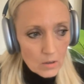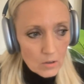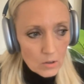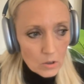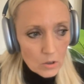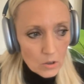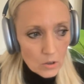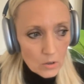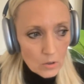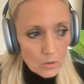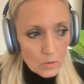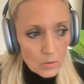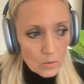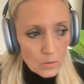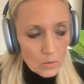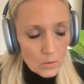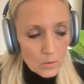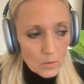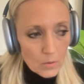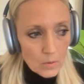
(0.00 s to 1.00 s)

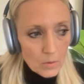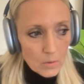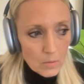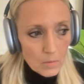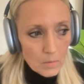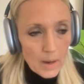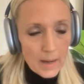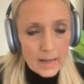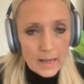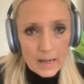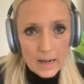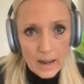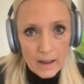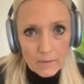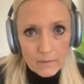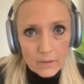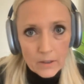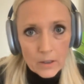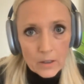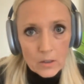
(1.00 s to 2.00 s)
to make an
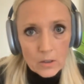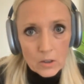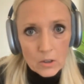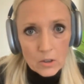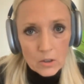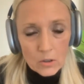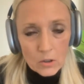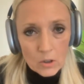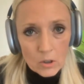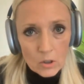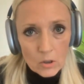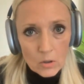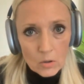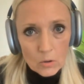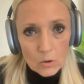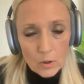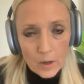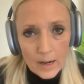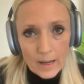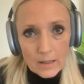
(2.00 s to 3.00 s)
effort to
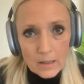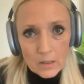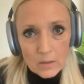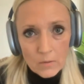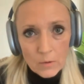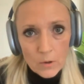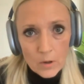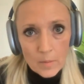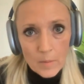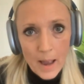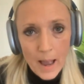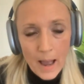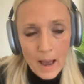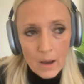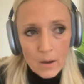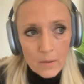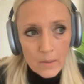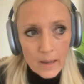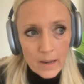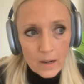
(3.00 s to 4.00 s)
transform
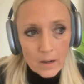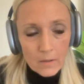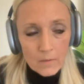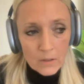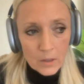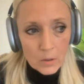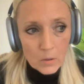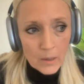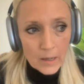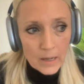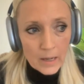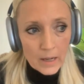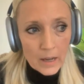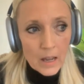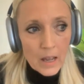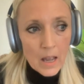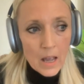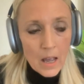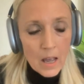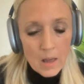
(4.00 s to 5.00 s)
how they are viewing
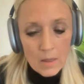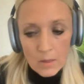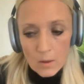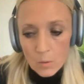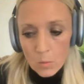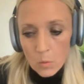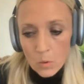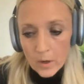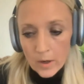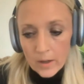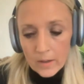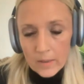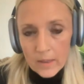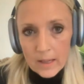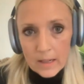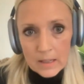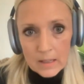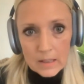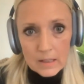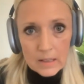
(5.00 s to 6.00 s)
the work that
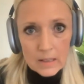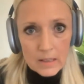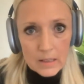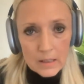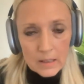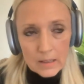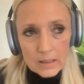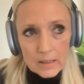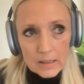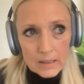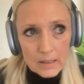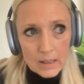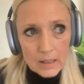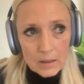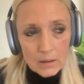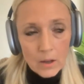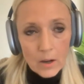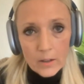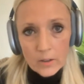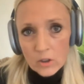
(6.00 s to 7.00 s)
is
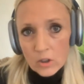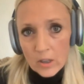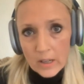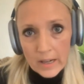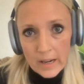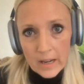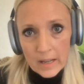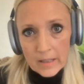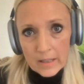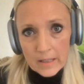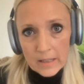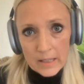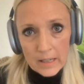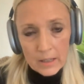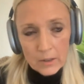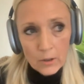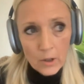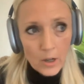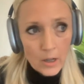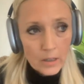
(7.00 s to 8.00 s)
largely unseen
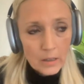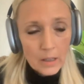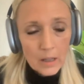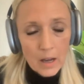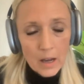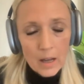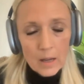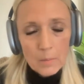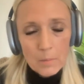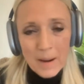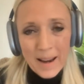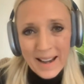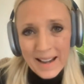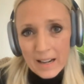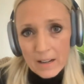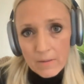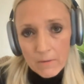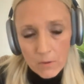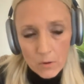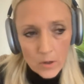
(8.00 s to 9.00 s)
or un,
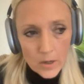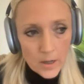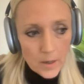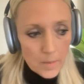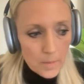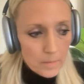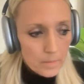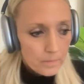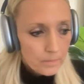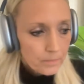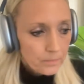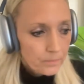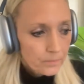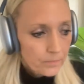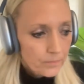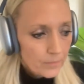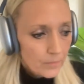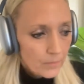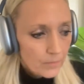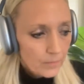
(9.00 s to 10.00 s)
unpaid for
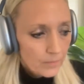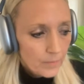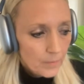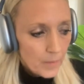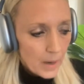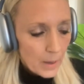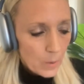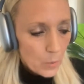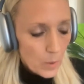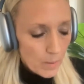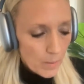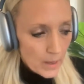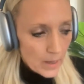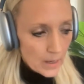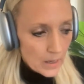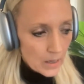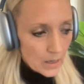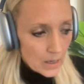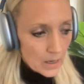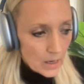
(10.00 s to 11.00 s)
by women.